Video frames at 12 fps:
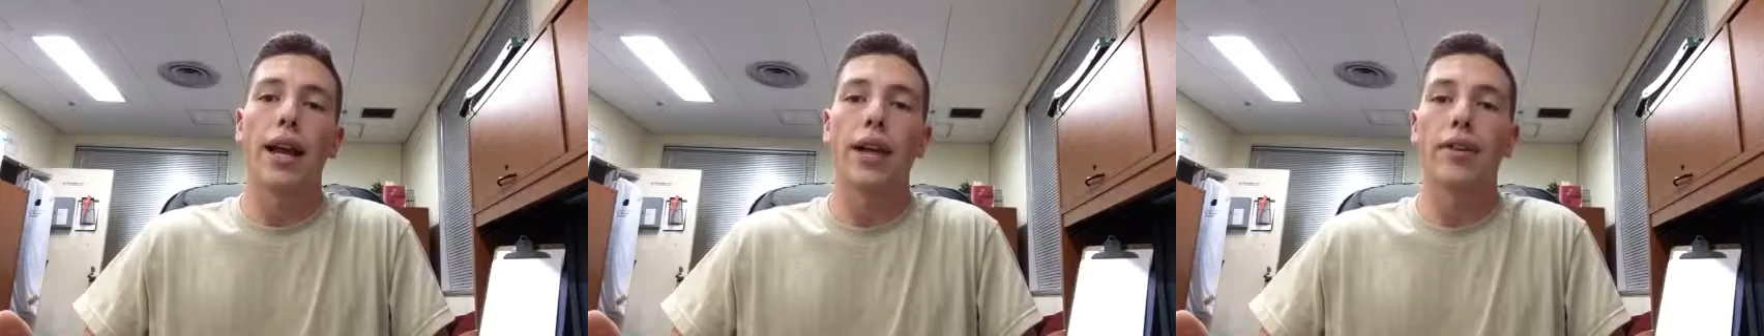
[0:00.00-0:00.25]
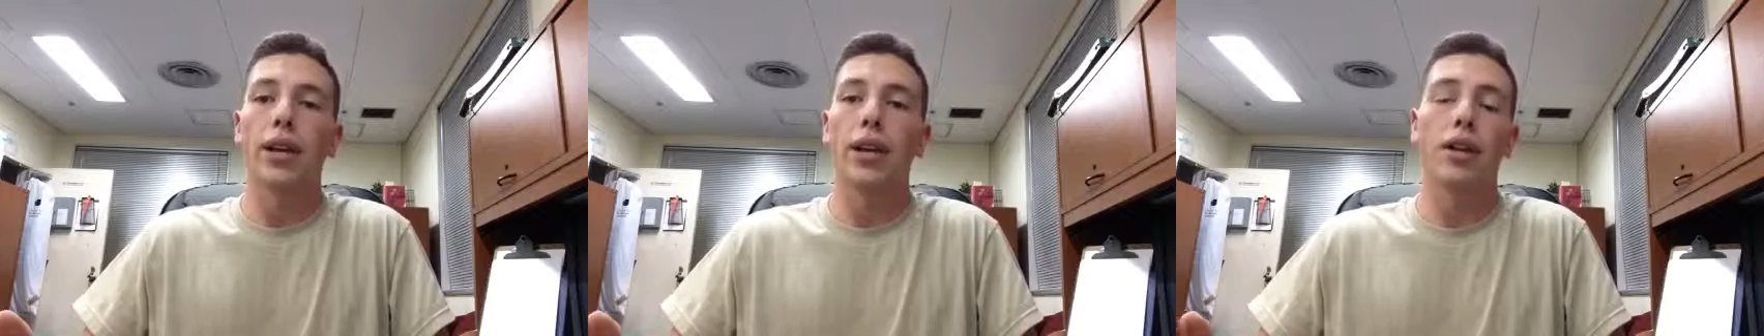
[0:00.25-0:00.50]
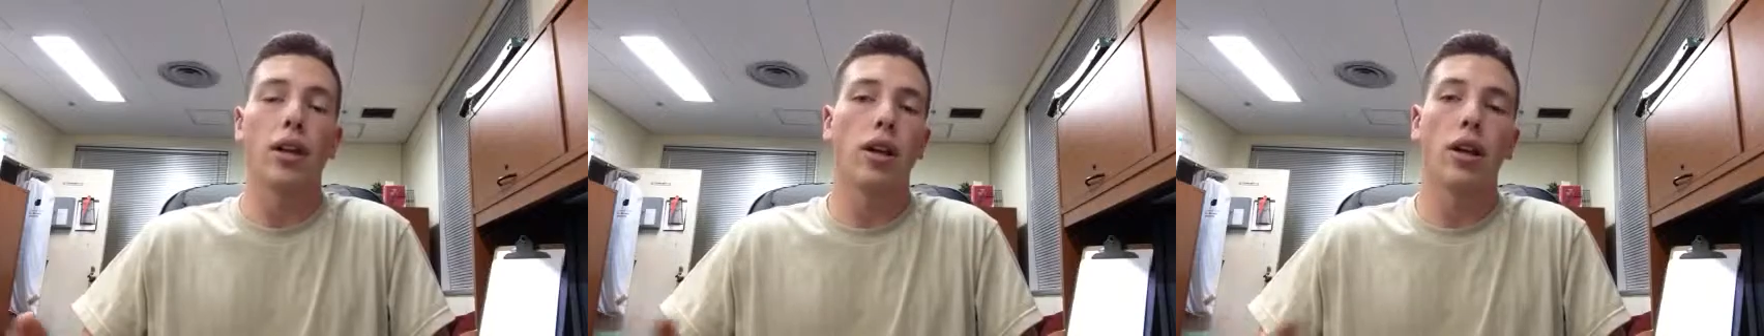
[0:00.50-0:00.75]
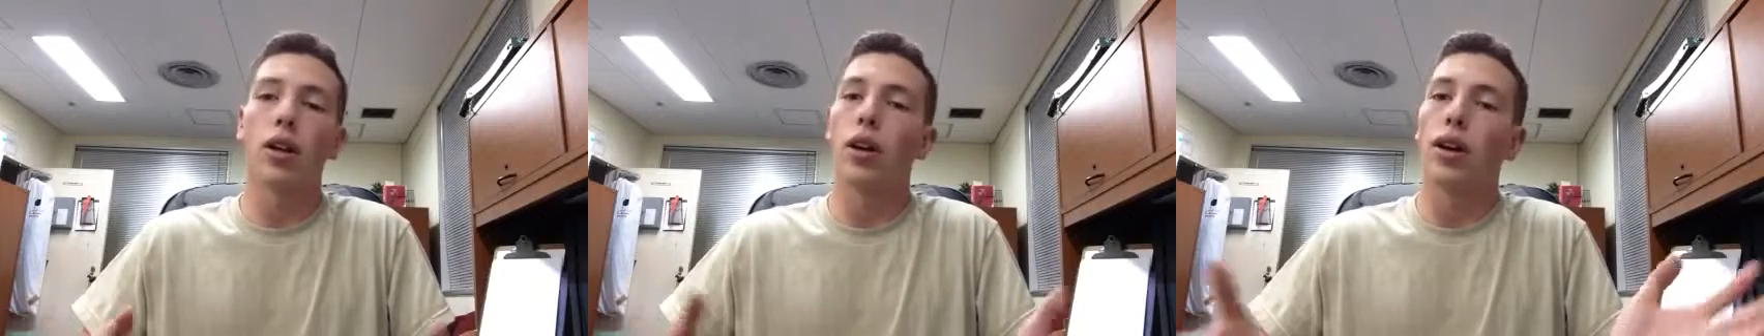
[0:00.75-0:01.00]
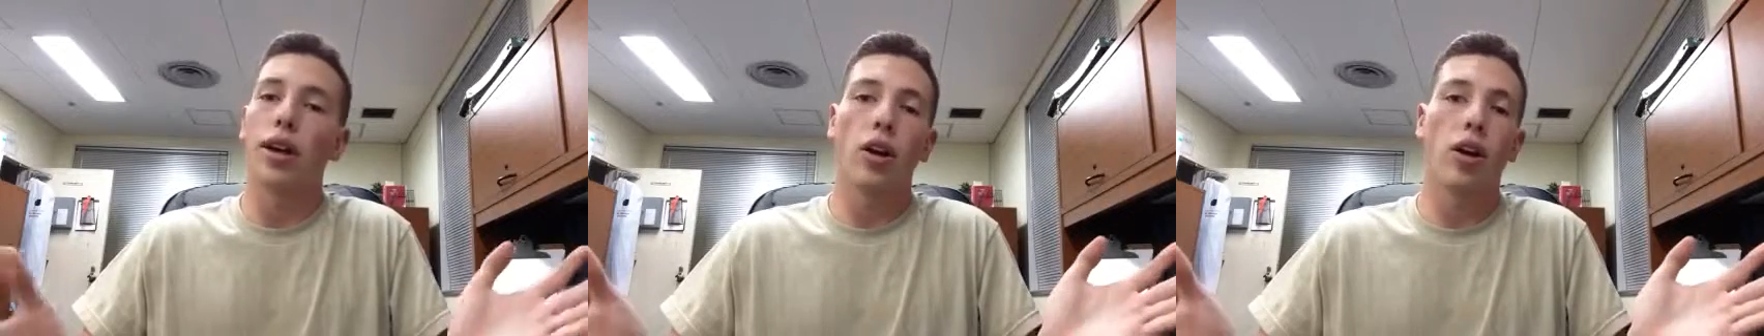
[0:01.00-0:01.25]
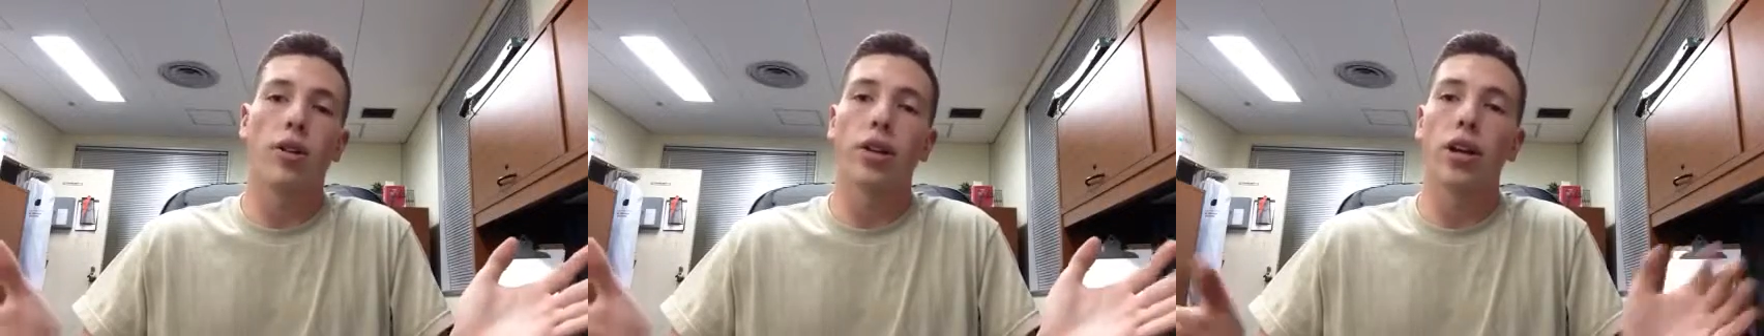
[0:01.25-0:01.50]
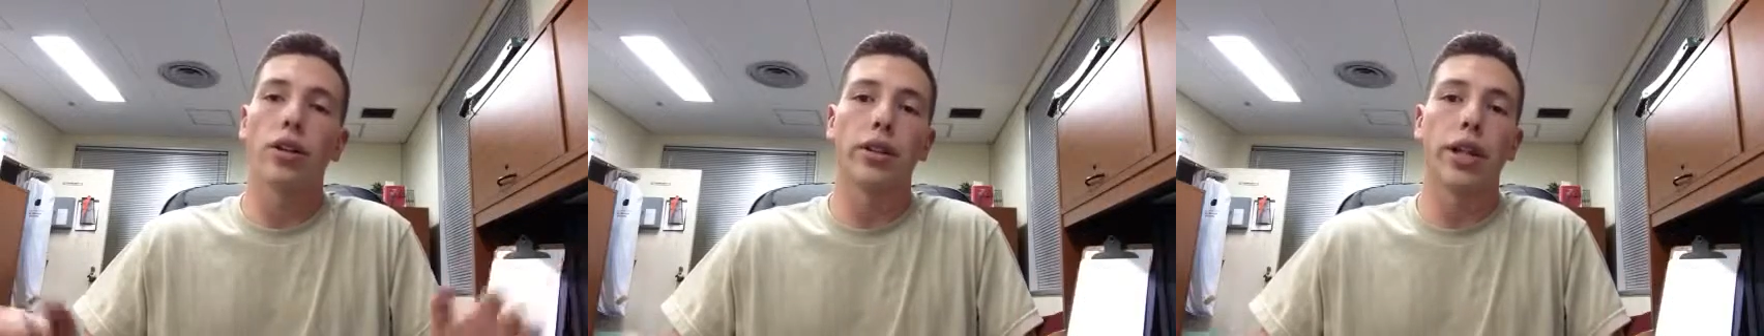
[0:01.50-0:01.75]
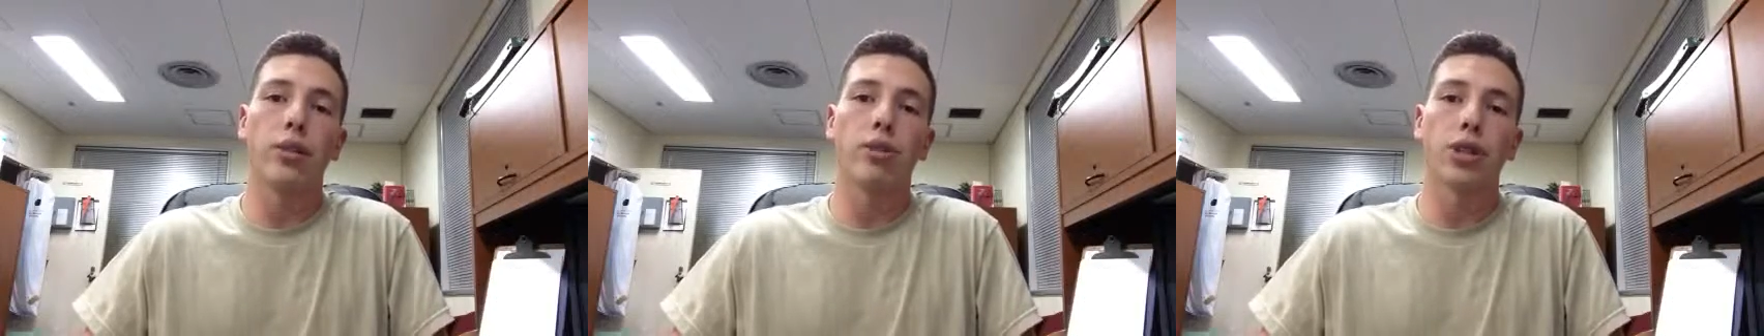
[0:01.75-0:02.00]
and then all the other
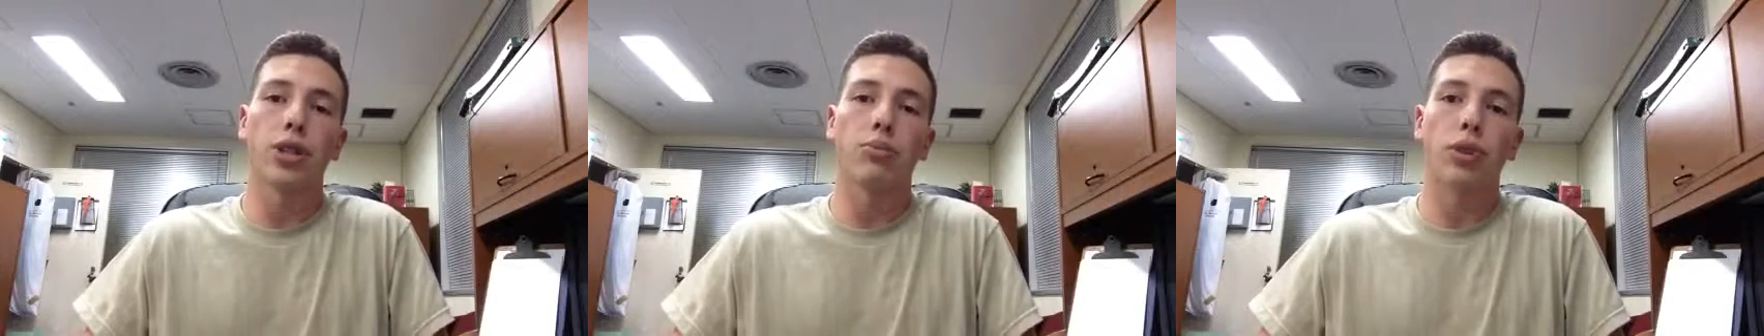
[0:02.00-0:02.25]
languages